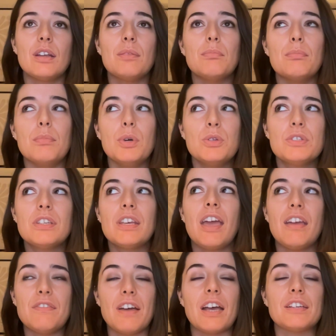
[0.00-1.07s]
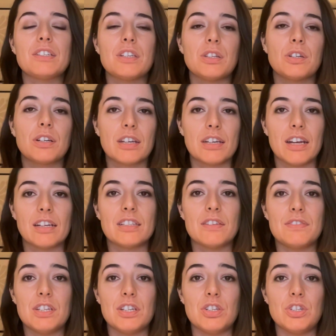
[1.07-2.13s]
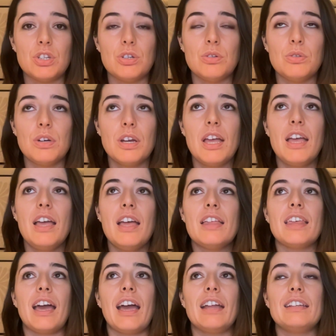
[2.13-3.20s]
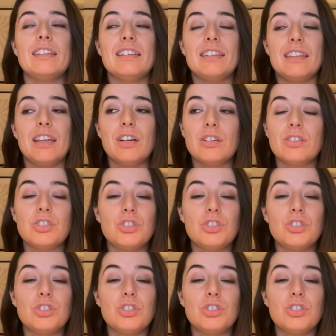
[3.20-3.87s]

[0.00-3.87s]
mostly avascular connective tissue that their